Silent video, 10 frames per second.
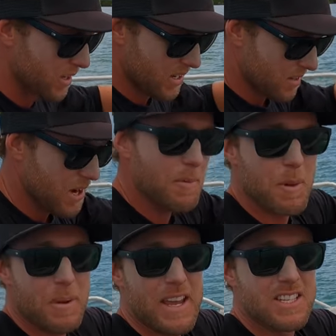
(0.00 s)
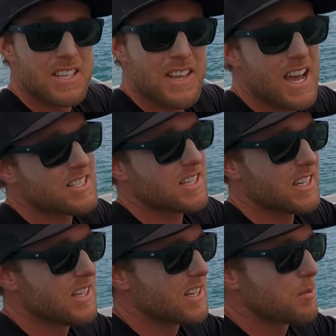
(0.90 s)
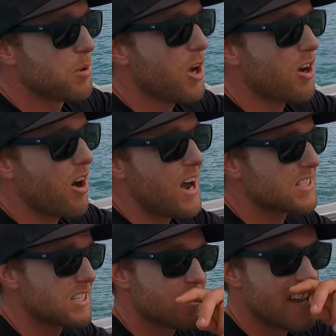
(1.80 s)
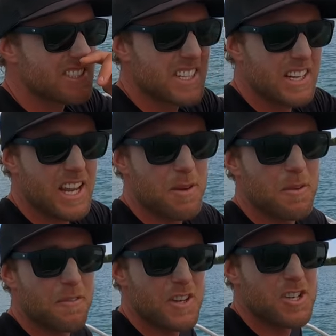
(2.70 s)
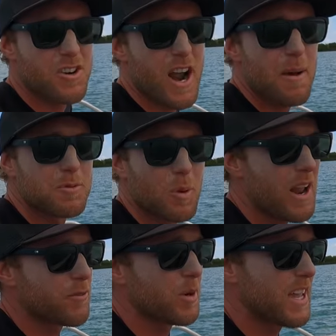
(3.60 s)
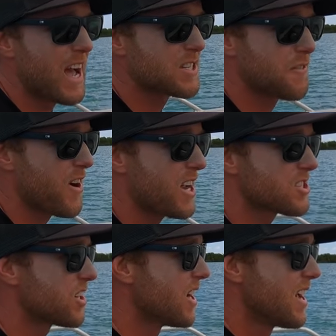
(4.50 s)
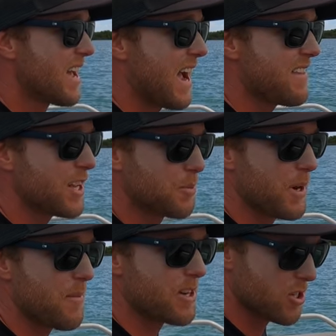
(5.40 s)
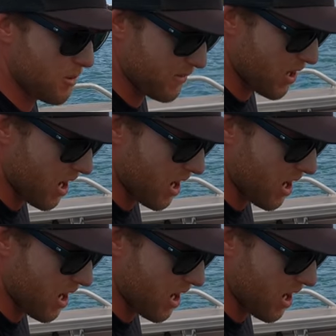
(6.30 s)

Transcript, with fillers: a couple of beers in the esky, block of ice in the esky to keep the fish, crabs, whatever we catch fresh. And that's pretty much all we've